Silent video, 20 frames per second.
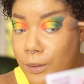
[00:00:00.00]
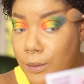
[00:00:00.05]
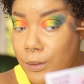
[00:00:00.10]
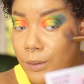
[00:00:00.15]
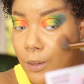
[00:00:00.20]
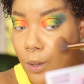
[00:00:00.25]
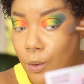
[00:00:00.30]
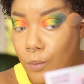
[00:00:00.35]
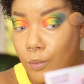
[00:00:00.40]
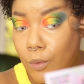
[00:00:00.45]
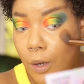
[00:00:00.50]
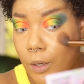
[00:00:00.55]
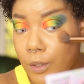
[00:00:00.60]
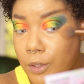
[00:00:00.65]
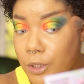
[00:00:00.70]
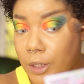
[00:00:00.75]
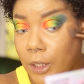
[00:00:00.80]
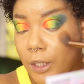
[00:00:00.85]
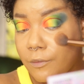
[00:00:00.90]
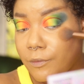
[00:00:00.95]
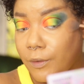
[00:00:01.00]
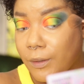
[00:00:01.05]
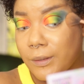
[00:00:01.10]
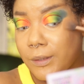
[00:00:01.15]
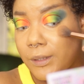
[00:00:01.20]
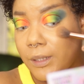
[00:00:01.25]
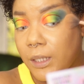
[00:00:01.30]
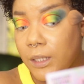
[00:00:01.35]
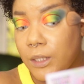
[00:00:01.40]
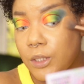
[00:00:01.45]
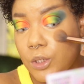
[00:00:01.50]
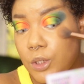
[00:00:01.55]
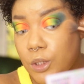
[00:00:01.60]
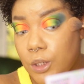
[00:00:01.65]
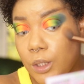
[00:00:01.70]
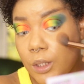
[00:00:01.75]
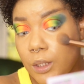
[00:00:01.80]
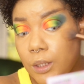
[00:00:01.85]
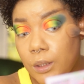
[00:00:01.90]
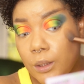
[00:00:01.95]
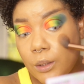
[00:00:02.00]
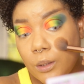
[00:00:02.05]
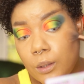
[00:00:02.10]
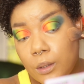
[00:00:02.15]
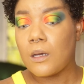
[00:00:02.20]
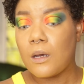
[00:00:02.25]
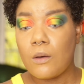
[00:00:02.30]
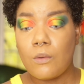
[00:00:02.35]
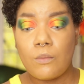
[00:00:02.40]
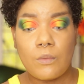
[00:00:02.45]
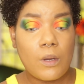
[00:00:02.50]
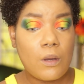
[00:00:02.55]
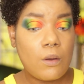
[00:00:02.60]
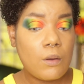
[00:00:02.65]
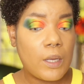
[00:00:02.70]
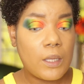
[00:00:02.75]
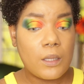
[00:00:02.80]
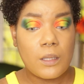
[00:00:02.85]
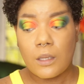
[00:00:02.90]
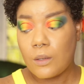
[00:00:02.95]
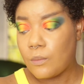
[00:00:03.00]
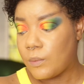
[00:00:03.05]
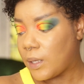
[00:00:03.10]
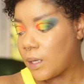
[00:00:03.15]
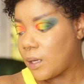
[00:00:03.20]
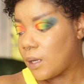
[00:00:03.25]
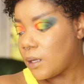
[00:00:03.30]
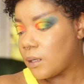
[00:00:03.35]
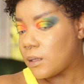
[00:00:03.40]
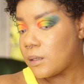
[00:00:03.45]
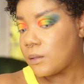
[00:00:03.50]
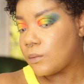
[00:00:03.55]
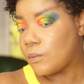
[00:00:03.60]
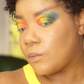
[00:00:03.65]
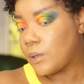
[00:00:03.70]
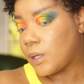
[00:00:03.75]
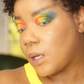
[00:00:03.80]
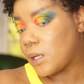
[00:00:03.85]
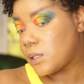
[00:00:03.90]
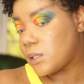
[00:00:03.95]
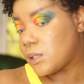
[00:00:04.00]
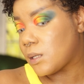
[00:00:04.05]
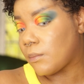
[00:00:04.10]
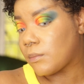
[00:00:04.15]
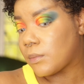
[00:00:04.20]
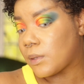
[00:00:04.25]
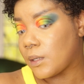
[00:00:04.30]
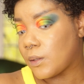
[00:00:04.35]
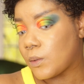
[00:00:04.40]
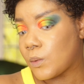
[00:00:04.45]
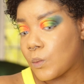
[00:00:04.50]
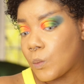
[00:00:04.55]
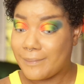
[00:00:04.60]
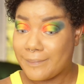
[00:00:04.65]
So Wrong shade foundation. Oh, okay, look, we got something.